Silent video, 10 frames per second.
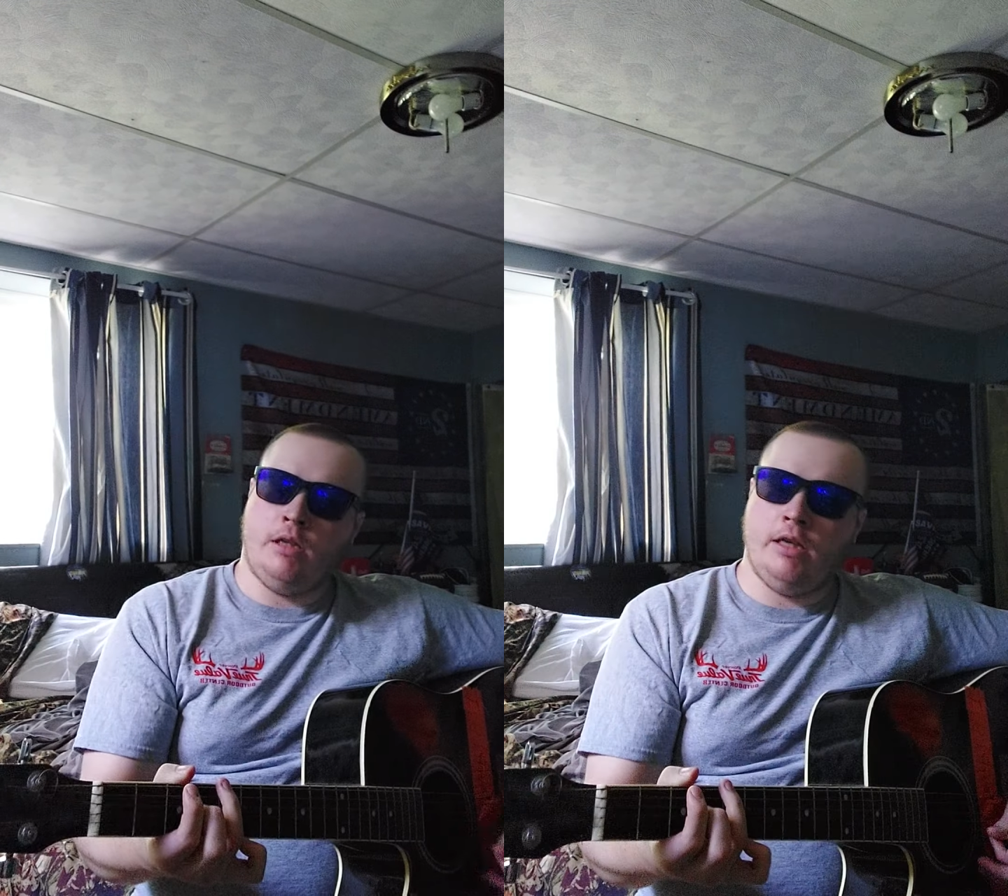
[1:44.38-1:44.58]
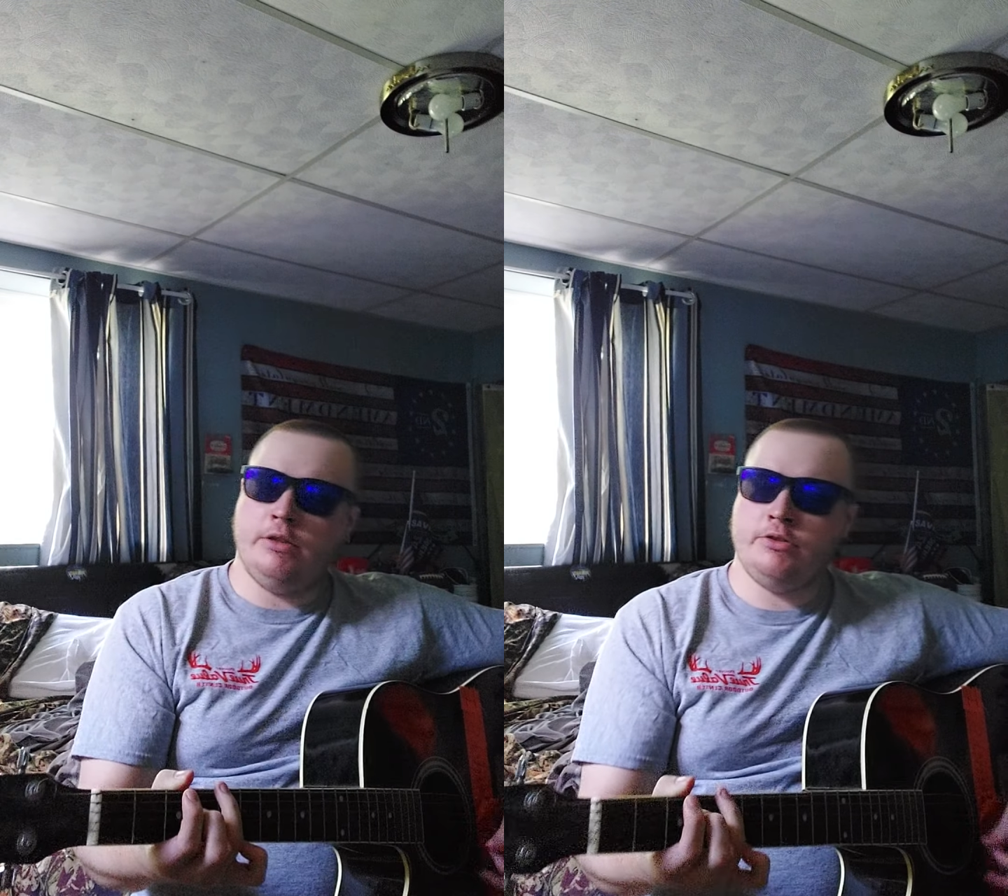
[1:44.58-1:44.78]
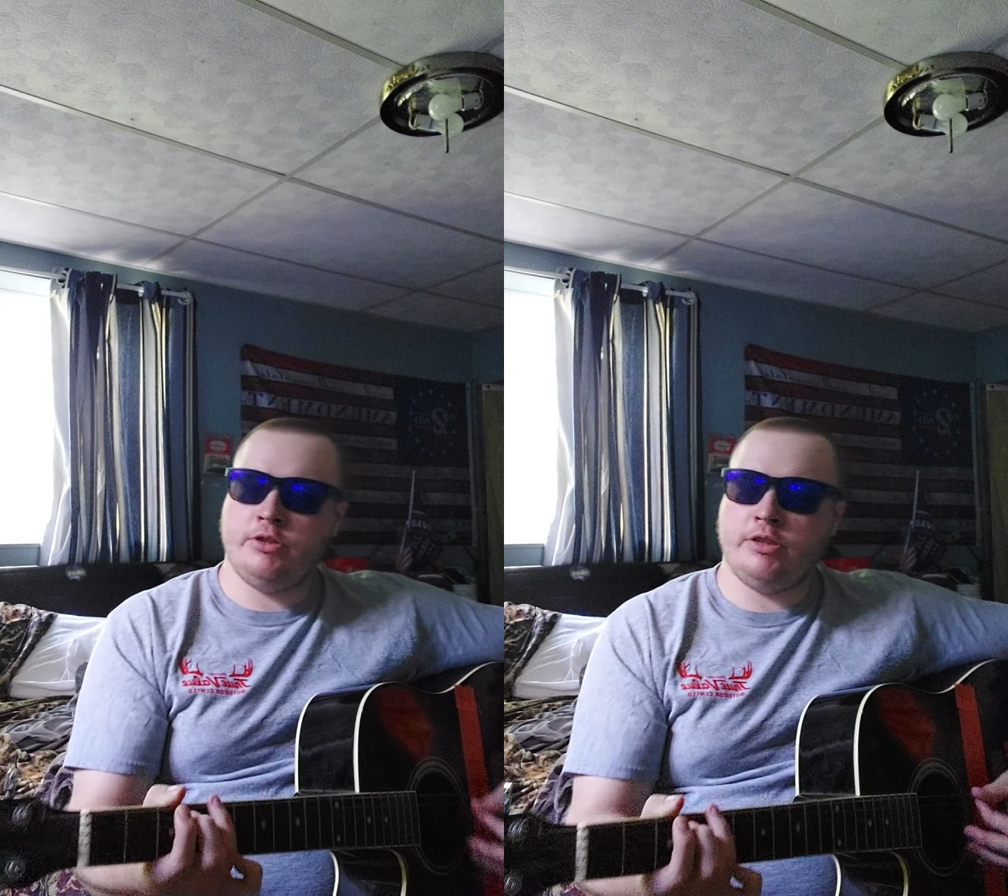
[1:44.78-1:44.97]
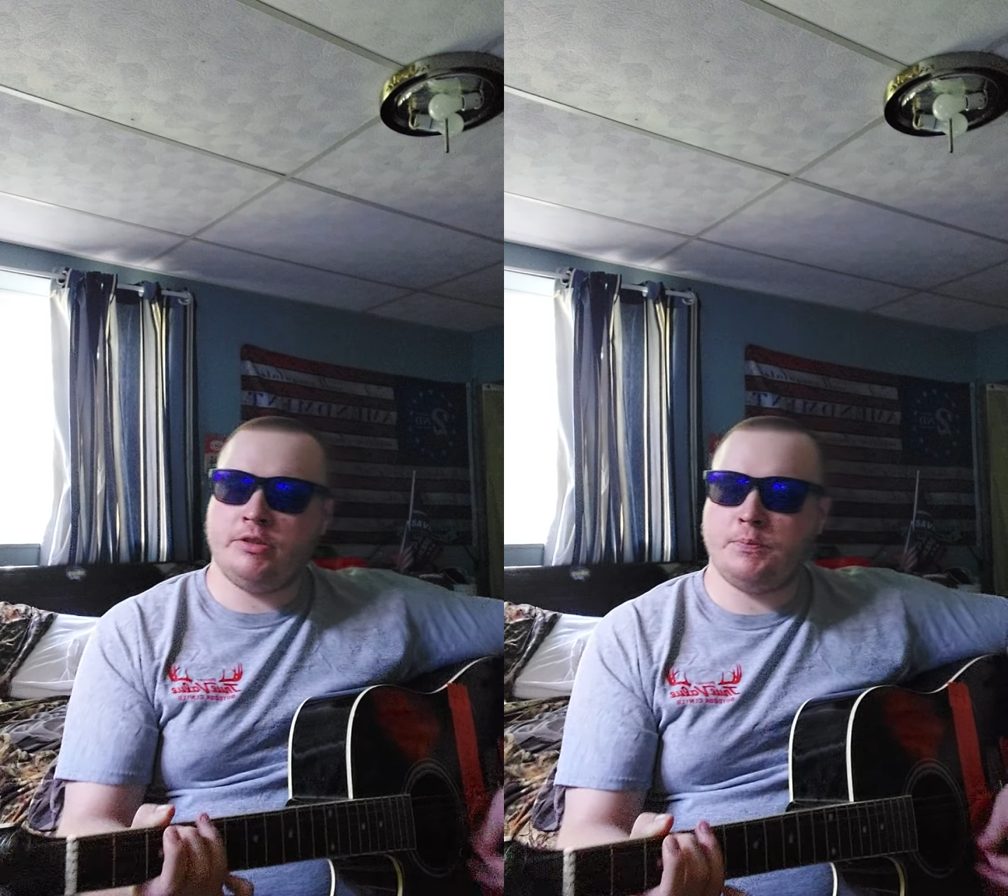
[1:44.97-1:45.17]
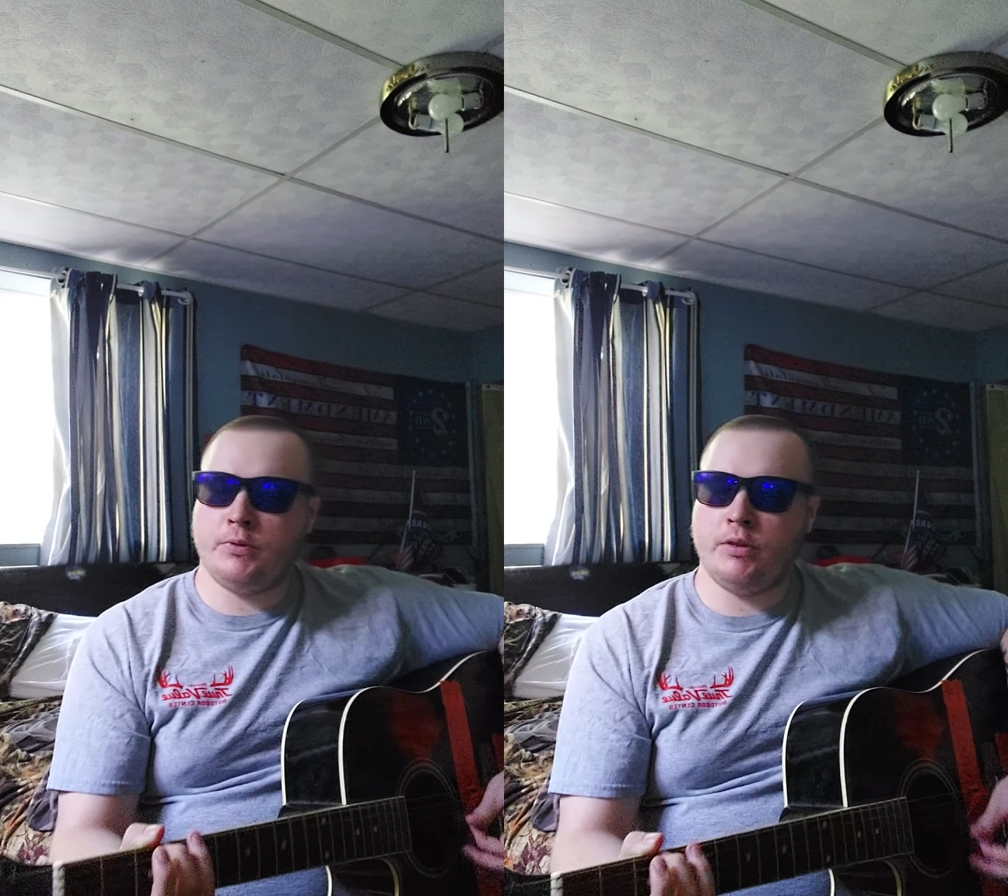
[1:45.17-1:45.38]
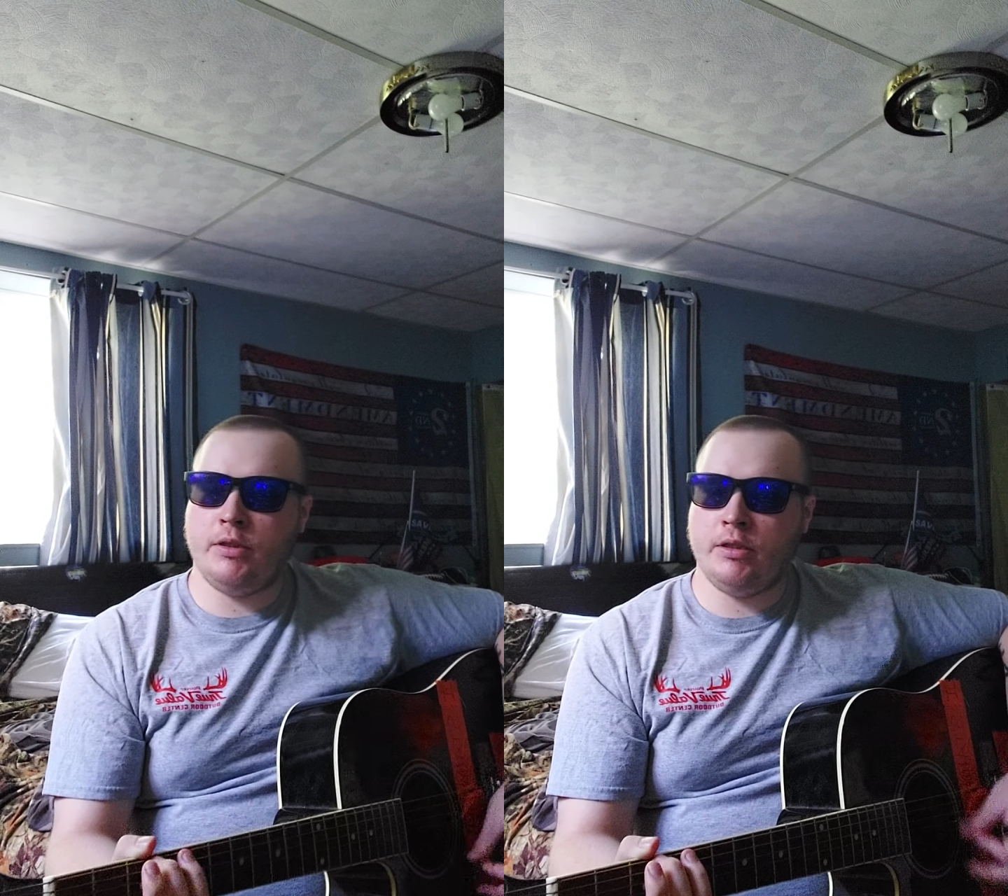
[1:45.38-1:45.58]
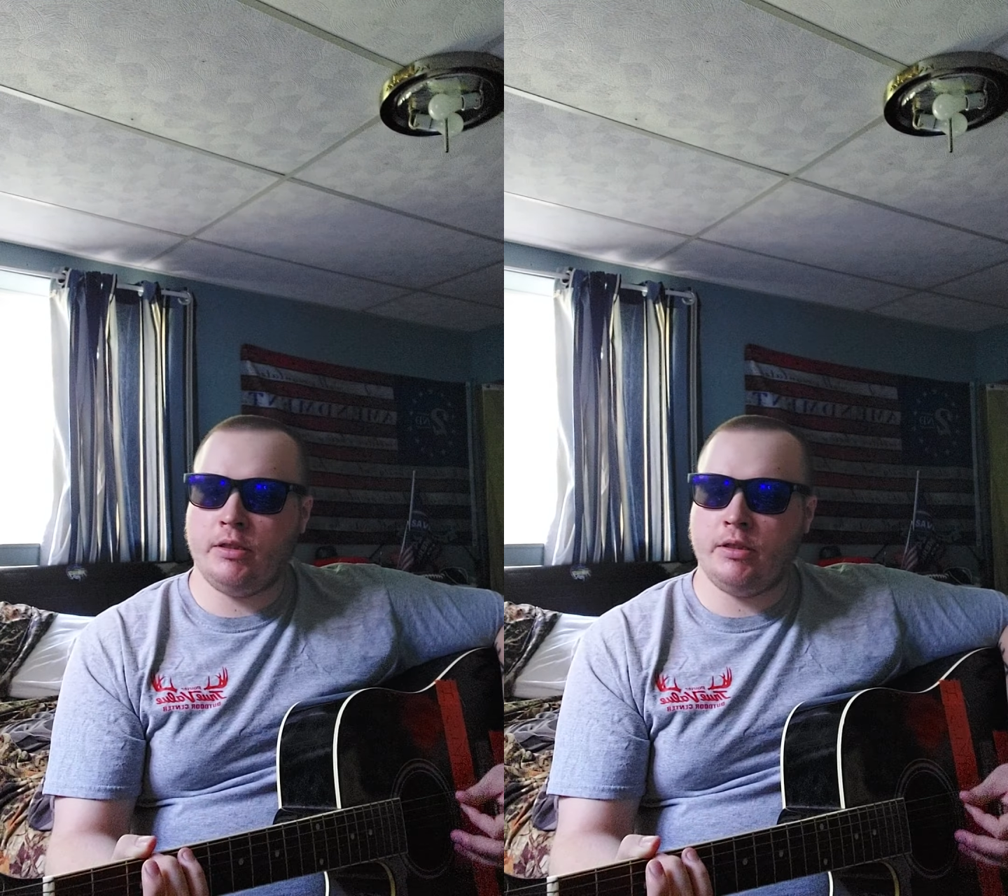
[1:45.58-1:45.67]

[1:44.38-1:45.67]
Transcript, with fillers: It'll just breed